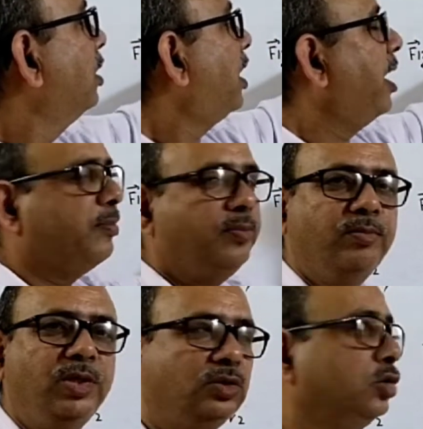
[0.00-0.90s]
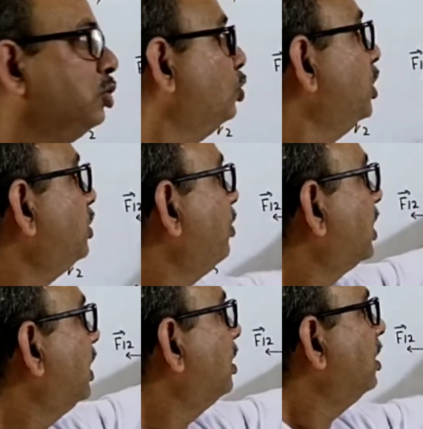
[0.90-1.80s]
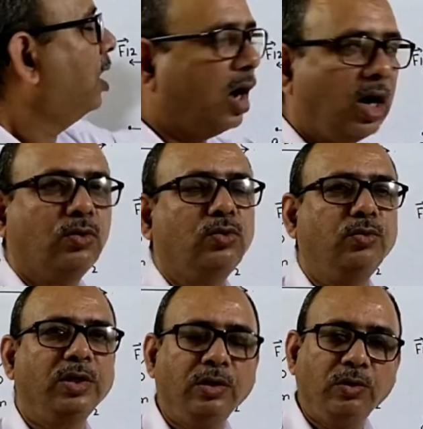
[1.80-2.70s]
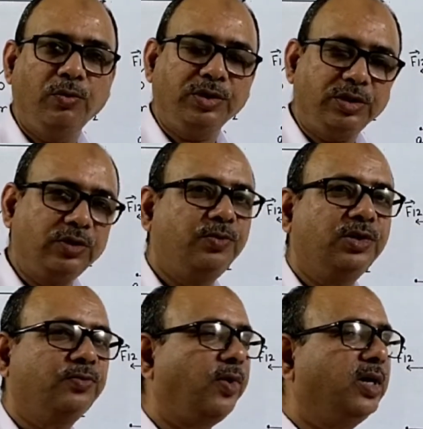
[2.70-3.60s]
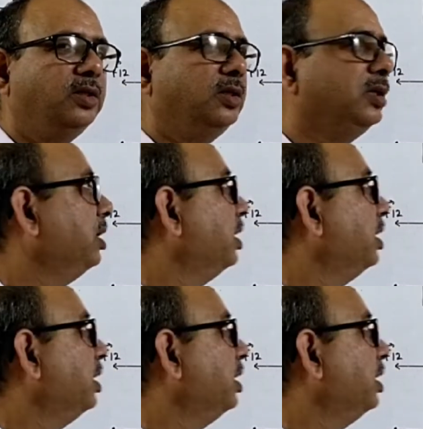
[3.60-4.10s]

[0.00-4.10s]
cap means unit vector R21 which specify the